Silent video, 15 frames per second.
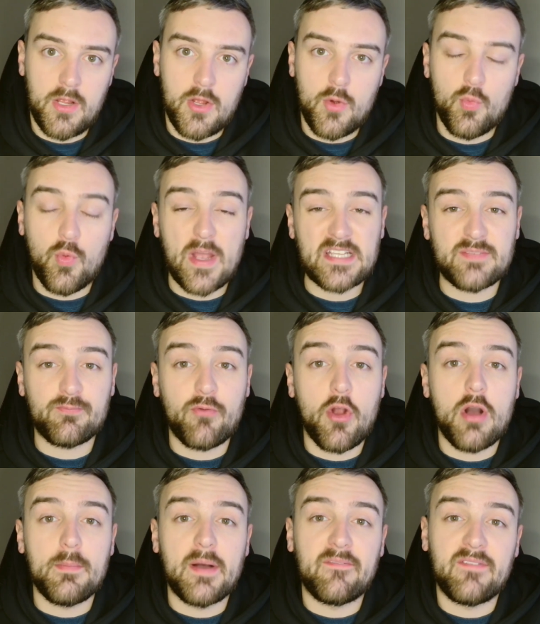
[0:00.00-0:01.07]
West
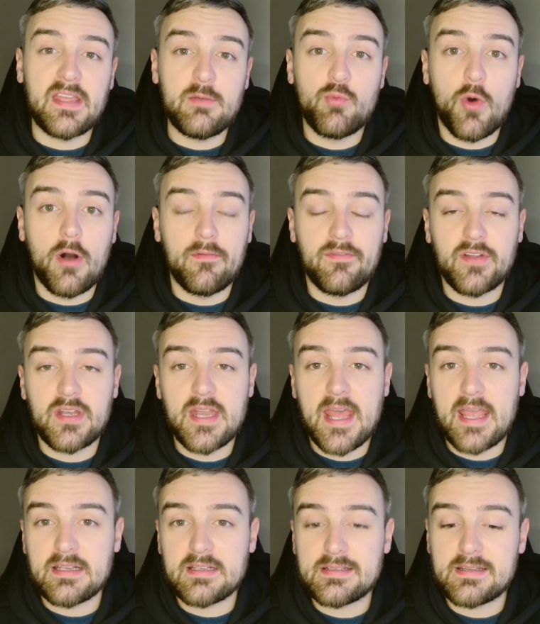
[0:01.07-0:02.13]
Brom v Watford
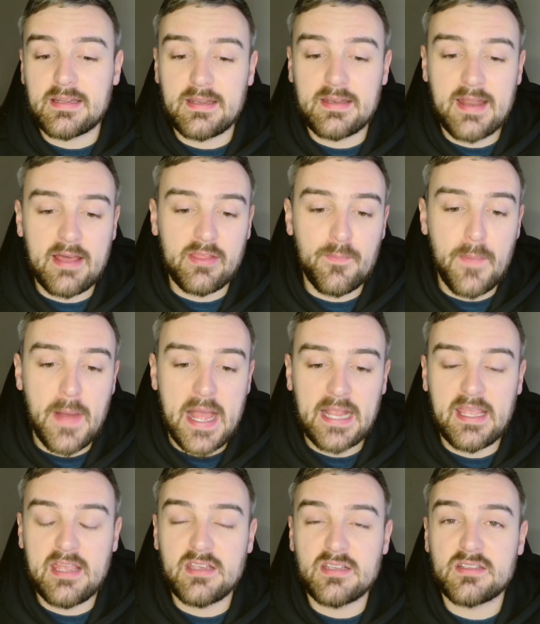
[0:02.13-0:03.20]
next. Now, the
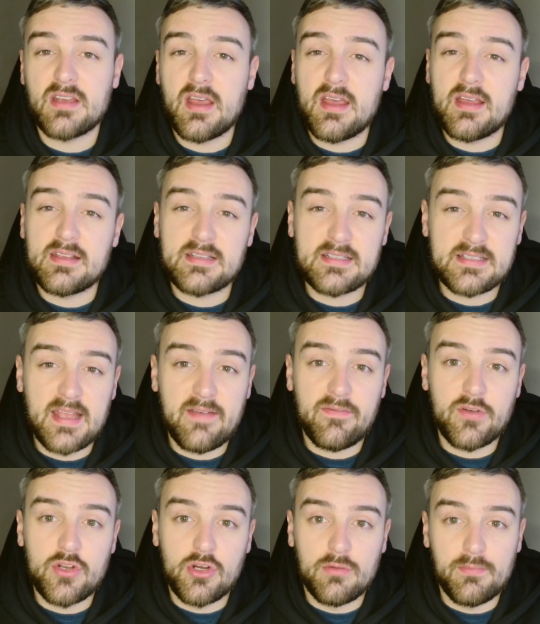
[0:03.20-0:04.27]
Baggies,
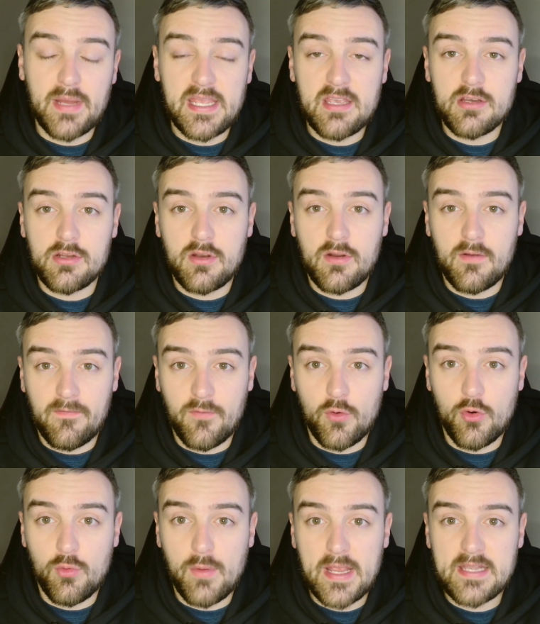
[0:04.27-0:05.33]
7 unbeaten,
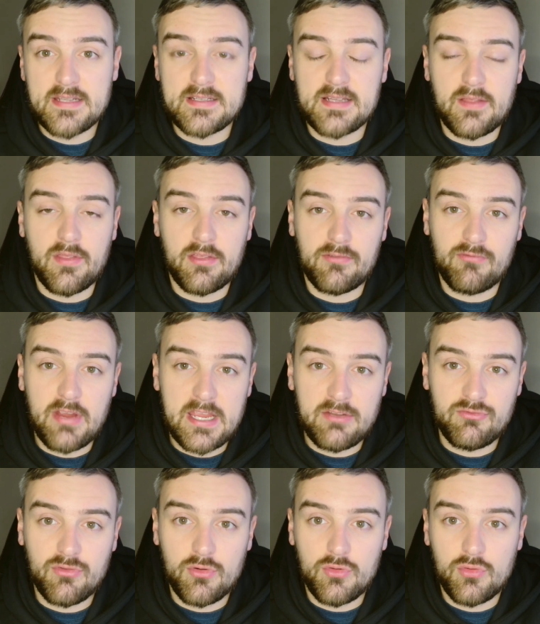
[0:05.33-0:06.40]
4 wins and 3
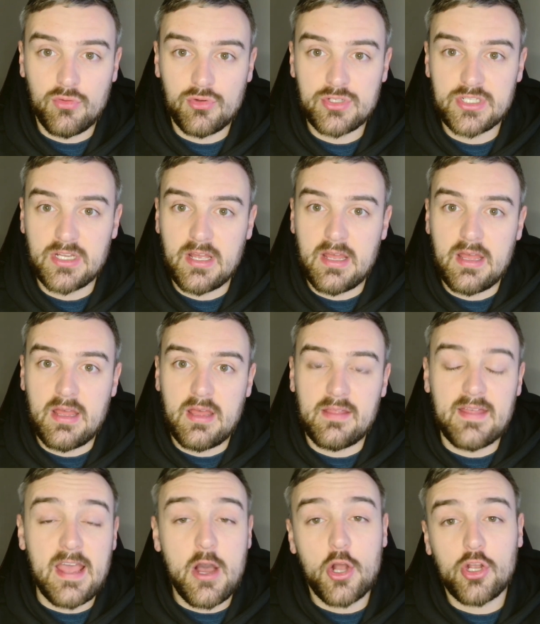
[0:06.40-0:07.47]
draws.
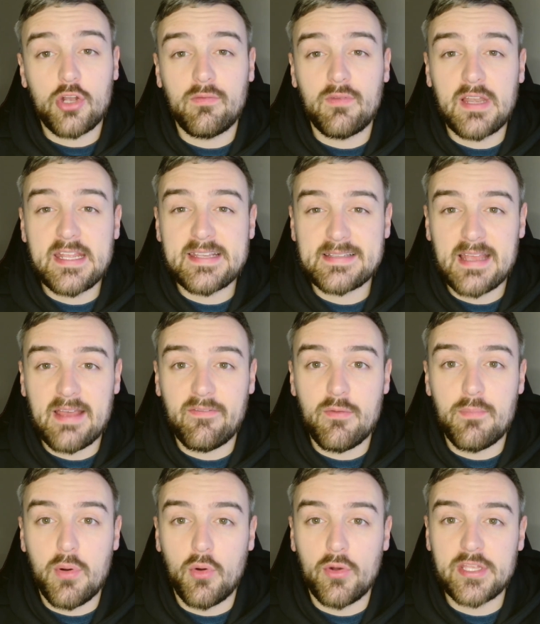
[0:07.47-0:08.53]
They are currently 7
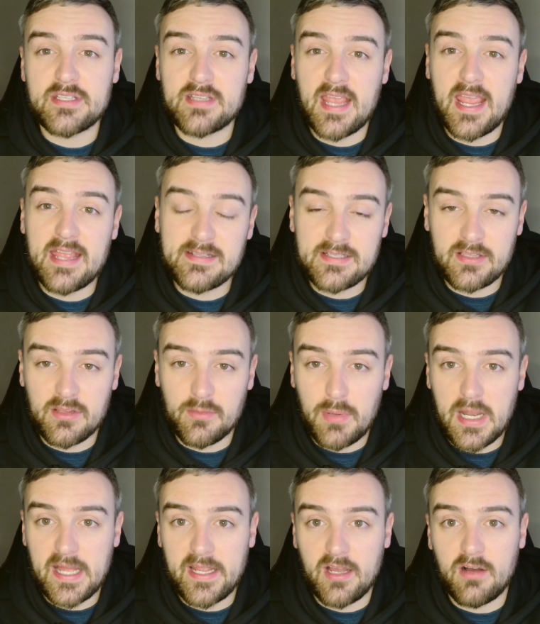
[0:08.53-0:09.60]
points into the
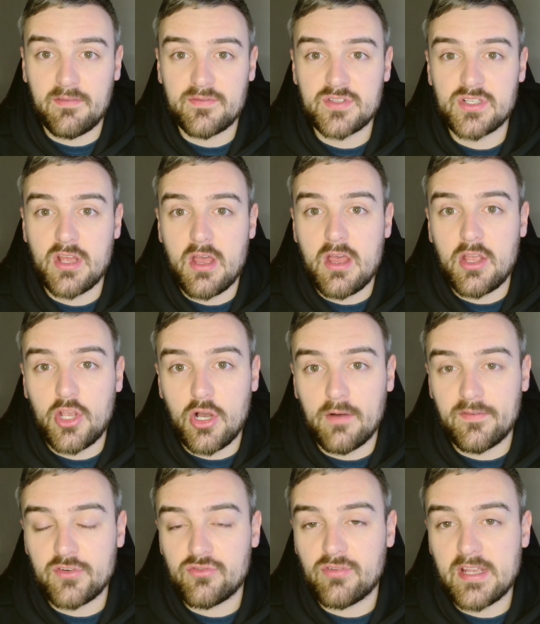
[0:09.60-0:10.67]
playoffs.
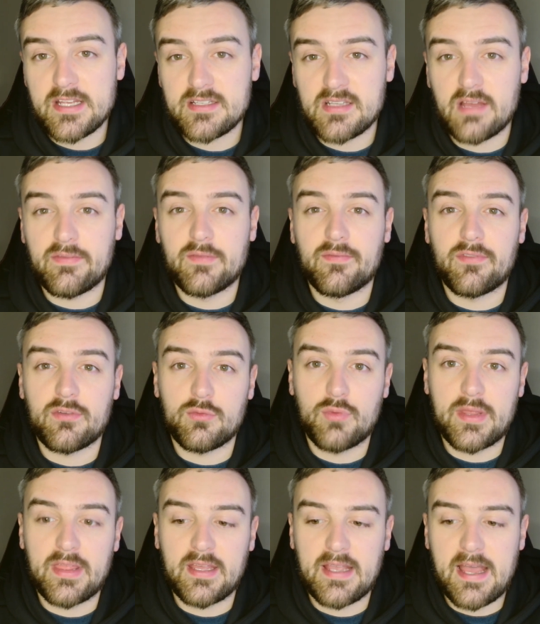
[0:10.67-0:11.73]
Coventry are 7th
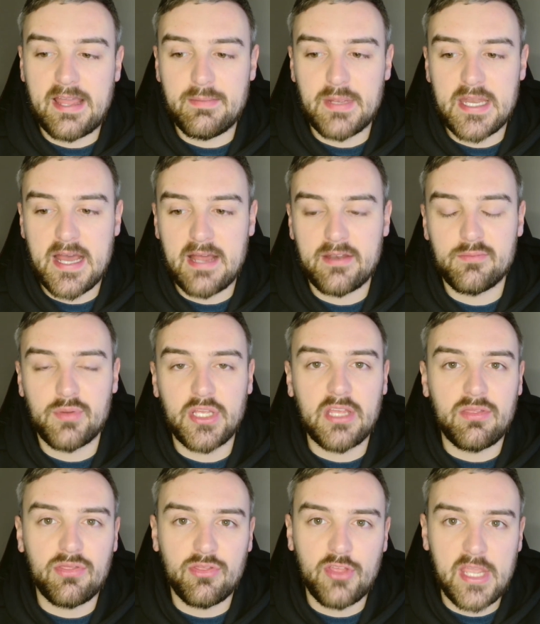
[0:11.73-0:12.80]
with a game in hand, but
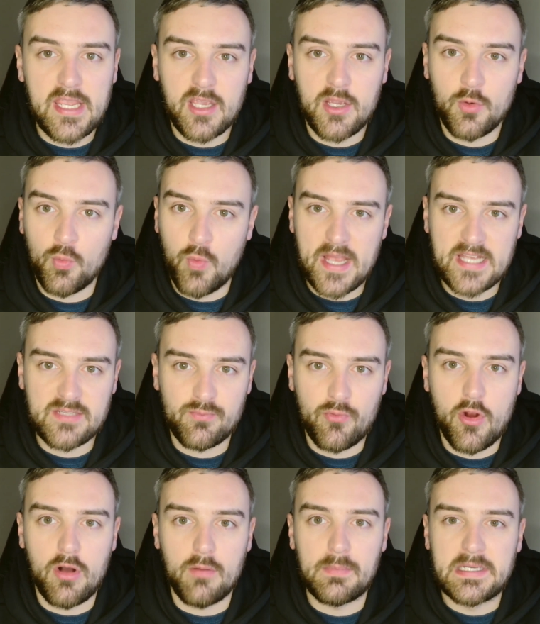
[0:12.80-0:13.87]
you'd think West
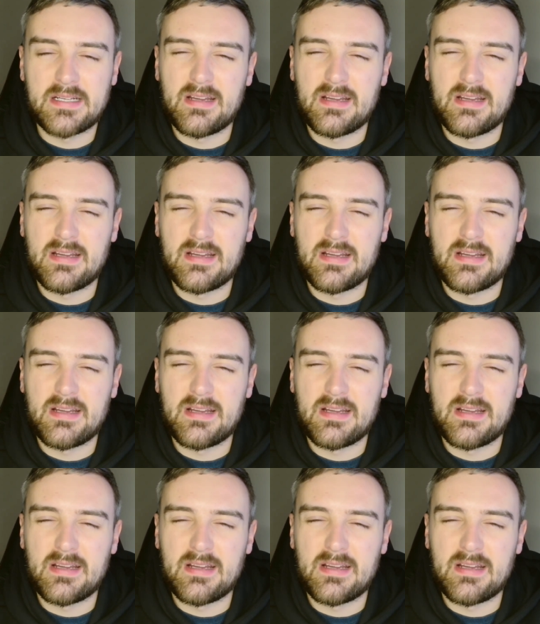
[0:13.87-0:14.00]
Brom,